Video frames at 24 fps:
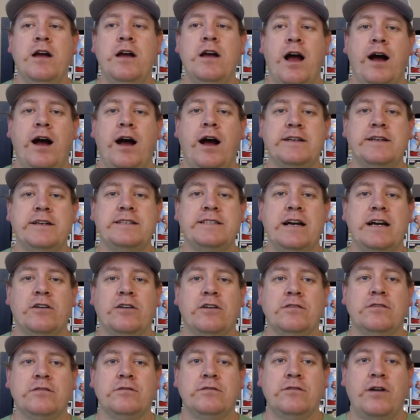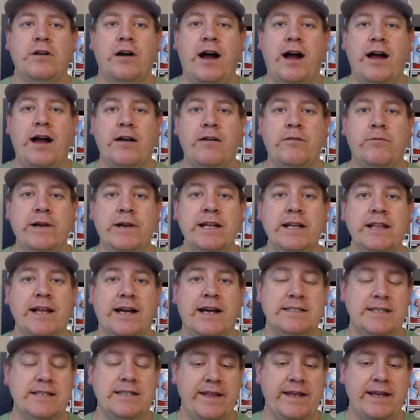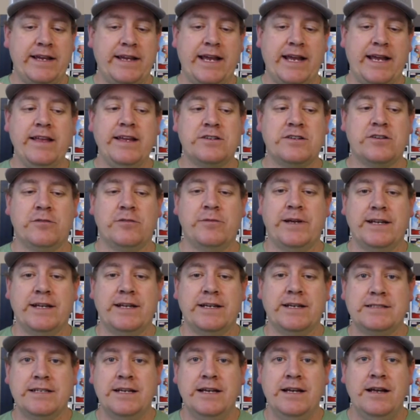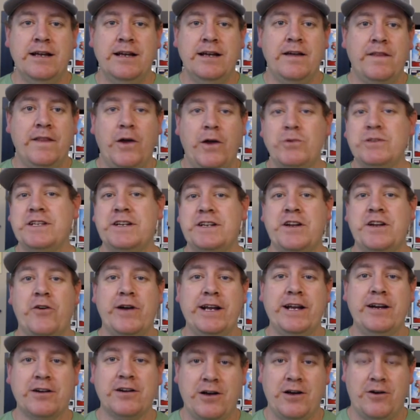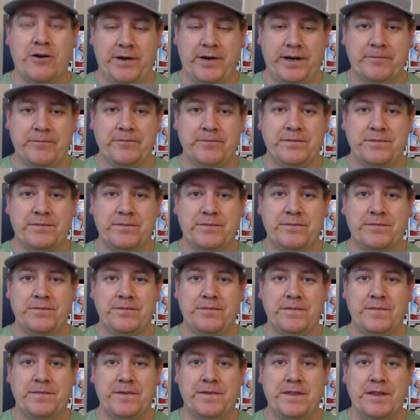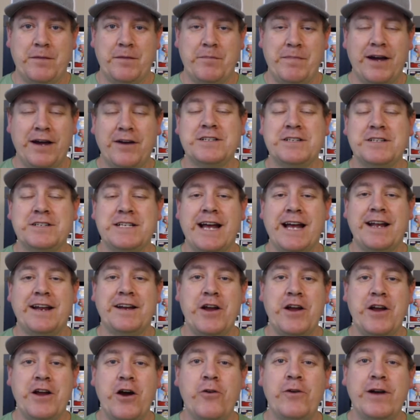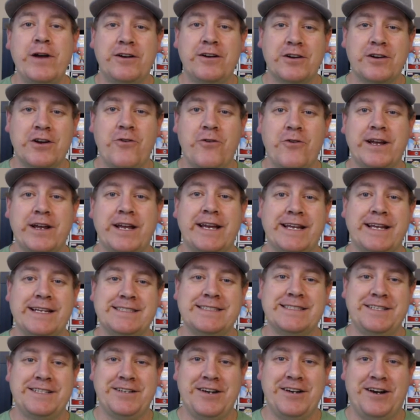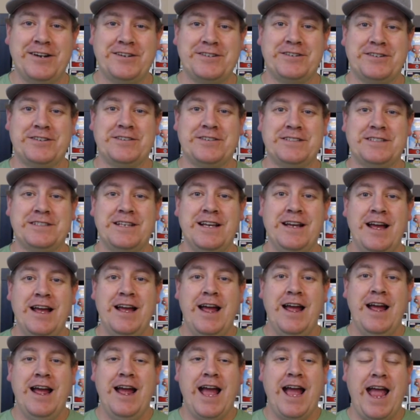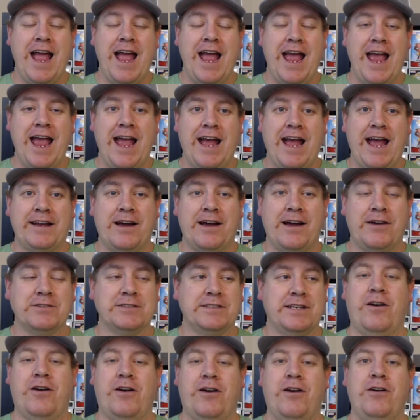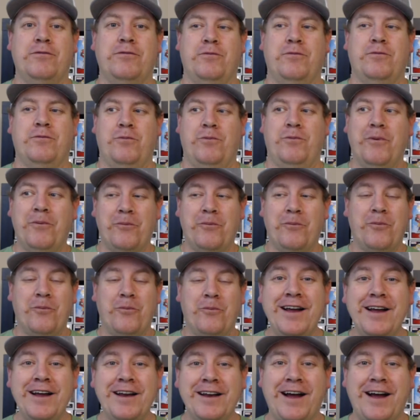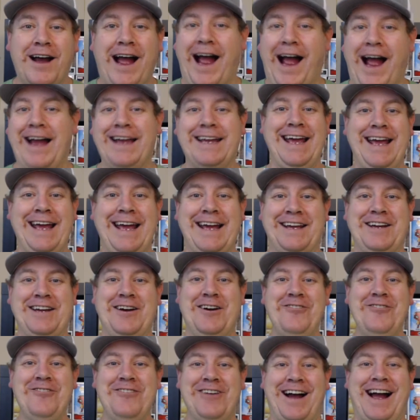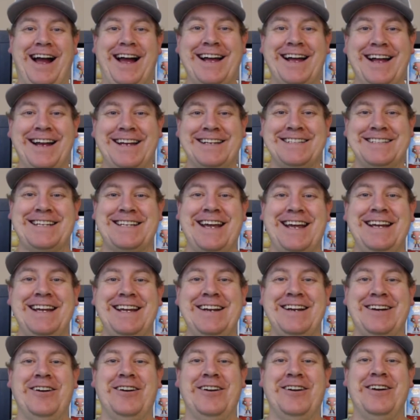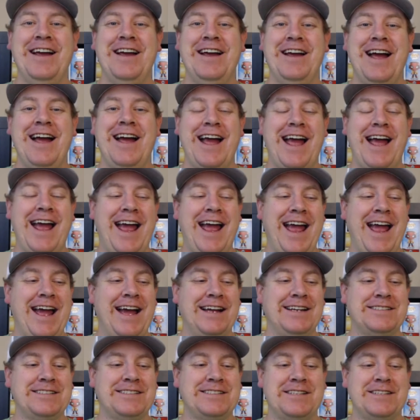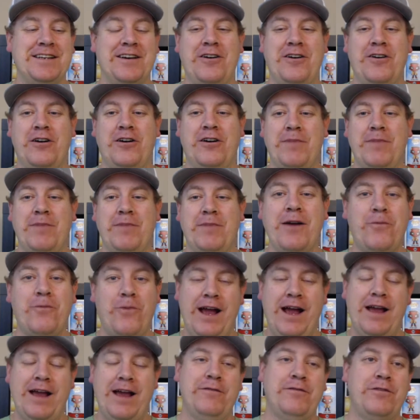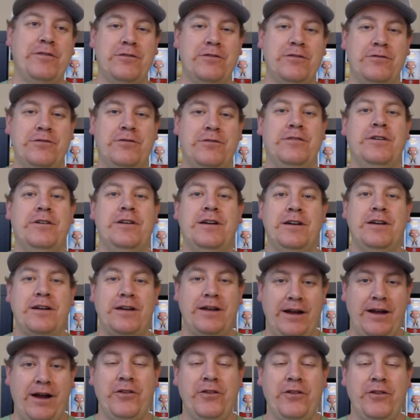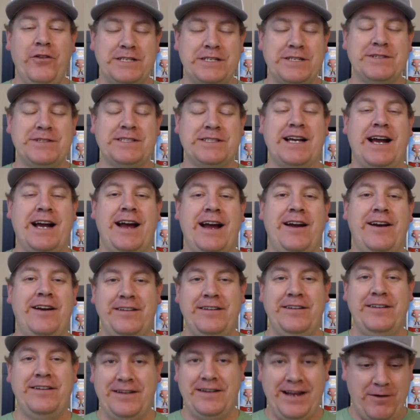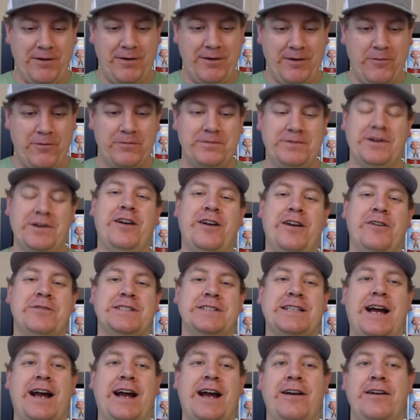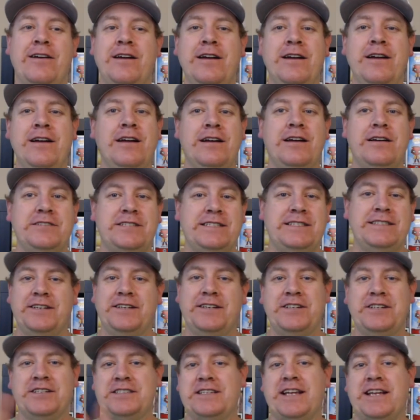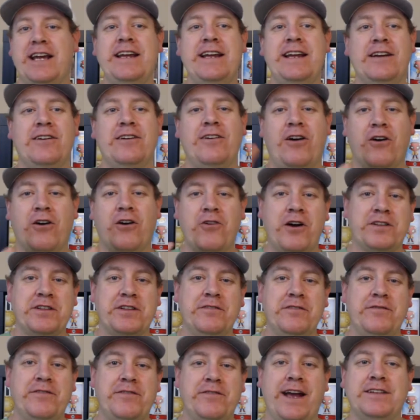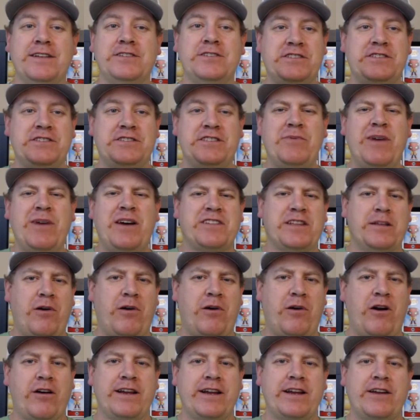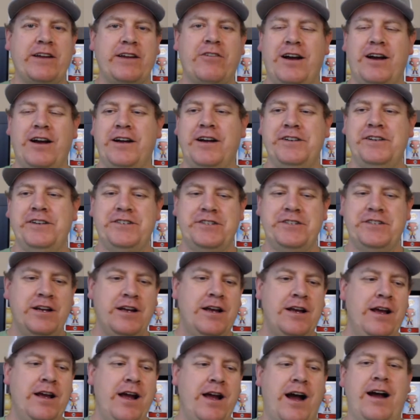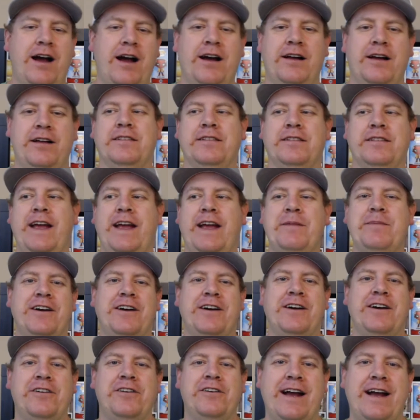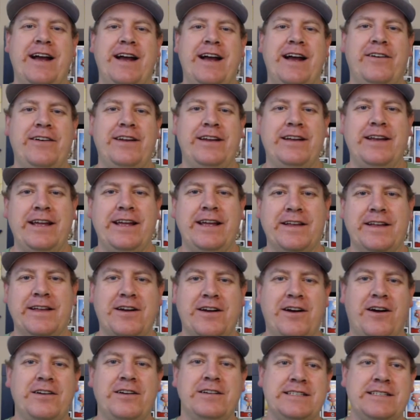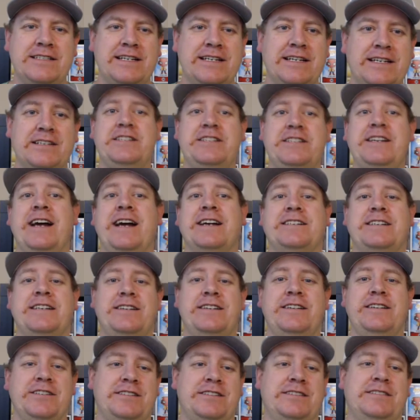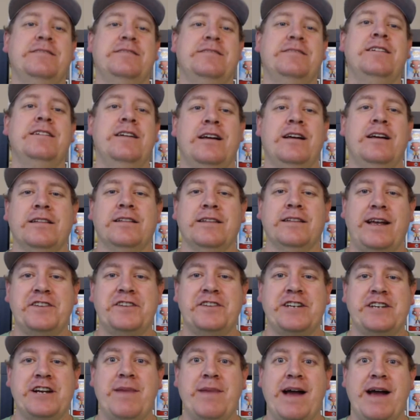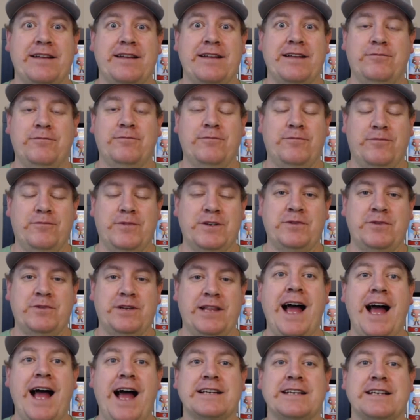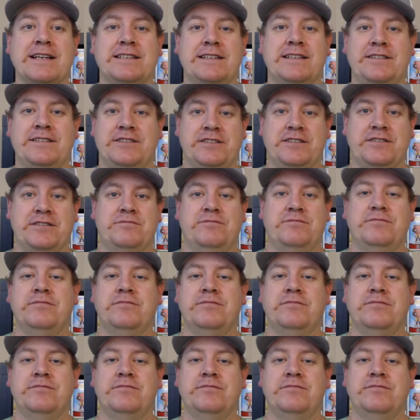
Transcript: until I realized, I think Kelly told me this, there was a no-hitter going. The Mariners had a no-hitter going against the Dodgers, and I was like, what? I can't go. I got to stay here. And so wife, who... although she was tired and my daughter was tired, she said, just stay here. I'll go out to the van. So she went out to the parking garage, laid my daughter down in the car seat. And she actually just laid the chair back and was relaxed and just,